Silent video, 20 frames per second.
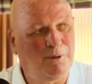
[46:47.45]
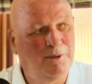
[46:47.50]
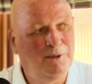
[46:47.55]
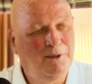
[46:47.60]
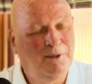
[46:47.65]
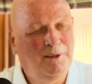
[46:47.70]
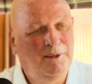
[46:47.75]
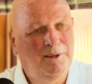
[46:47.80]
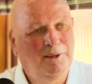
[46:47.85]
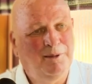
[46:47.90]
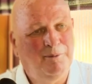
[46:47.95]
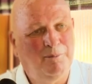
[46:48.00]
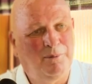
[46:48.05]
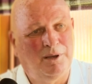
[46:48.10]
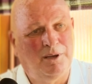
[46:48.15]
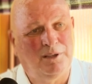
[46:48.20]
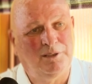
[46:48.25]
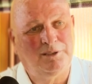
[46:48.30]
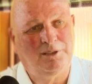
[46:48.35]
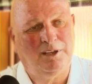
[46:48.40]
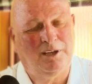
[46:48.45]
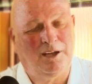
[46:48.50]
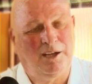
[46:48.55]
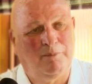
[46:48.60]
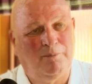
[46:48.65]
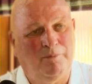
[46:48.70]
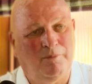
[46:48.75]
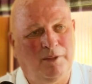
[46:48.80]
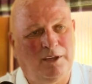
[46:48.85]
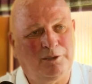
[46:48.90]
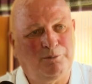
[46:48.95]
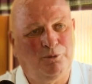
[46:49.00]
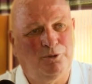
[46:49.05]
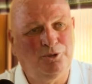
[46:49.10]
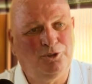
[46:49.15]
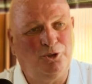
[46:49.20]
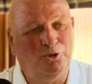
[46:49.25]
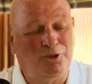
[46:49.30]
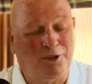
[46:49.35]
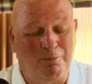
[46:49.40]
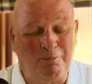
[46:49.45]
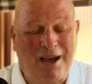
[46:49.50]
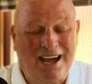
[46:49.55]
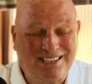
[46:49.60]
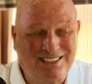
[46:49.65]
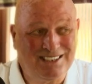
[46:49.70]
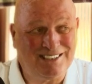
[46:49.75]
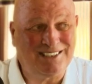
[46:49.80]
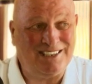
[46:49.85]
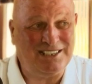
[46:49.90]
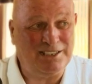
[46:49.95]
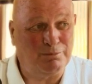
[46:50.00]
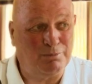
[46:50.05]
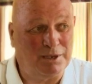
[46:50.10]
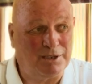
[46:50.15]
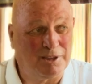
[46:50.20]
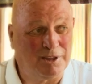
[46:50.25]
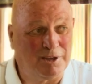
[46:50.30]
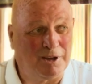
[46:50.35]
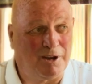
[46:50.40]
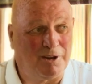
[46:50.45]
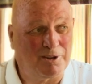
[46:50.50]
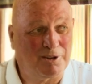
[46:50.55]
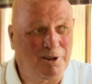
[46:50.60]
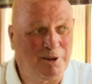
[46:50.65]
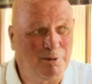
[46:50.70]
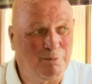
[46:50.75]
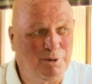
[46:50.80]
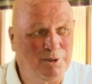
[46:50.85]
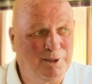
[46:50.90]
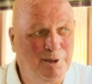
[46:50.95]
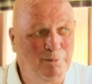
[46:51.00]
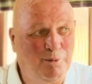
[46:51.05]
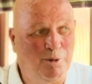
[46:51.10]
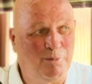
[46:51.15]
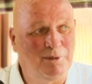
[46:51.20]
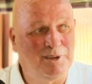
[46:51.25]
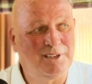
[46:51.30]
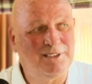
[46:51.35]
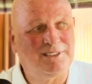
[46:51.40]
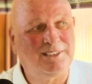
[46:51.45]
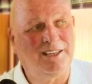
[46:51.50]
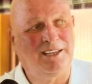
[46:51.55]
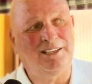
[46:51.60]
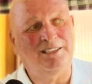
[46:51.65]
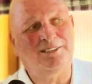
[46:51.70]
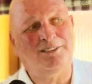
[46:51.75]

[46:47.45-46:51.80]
Yeah. But um, I suppose your capacity is bigger than our club at mm-hmm. the moment, isn't it?